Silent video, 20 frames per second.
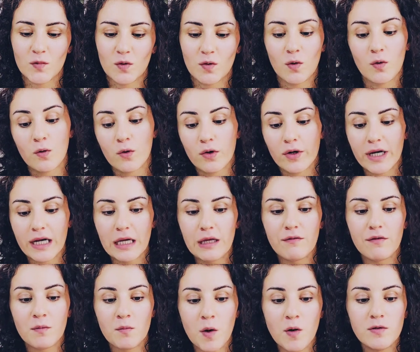Or
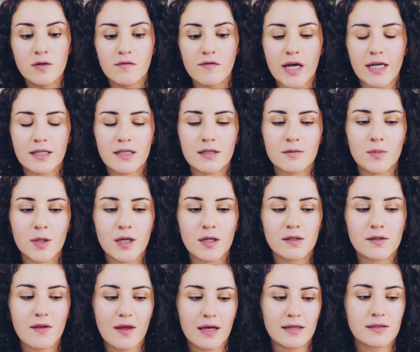even motivated,
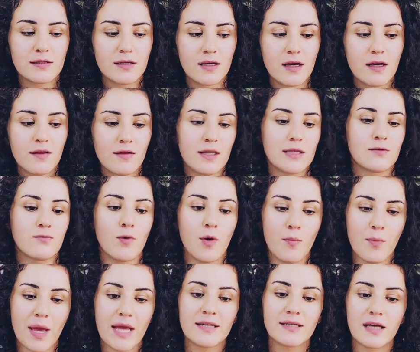because that's
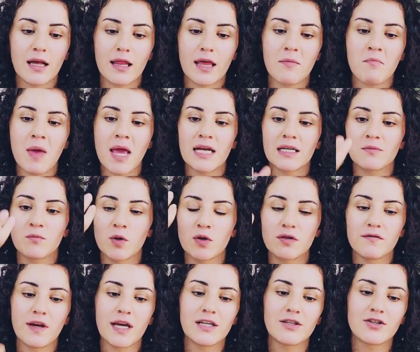what basically makes
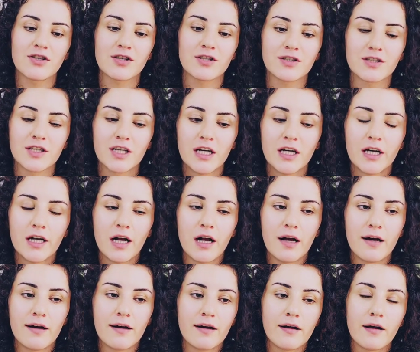motivation
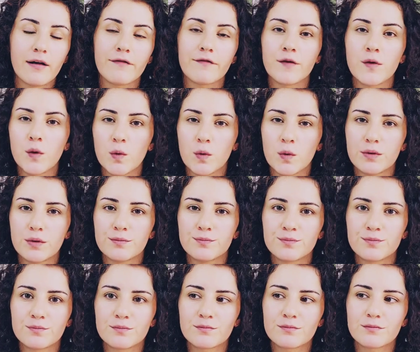a fuel.
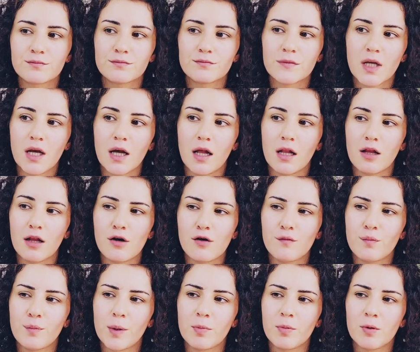A lot
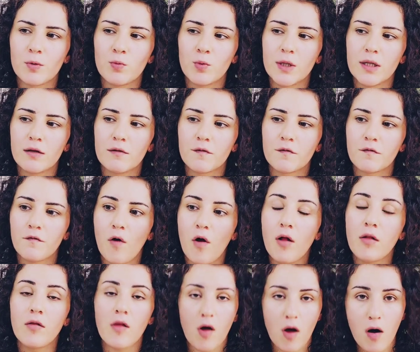of people will
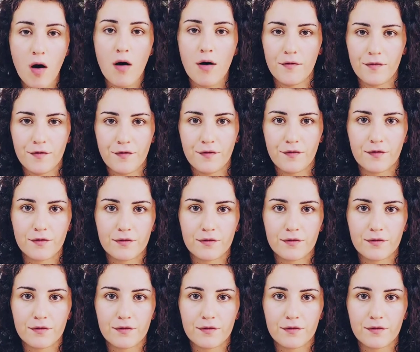fall off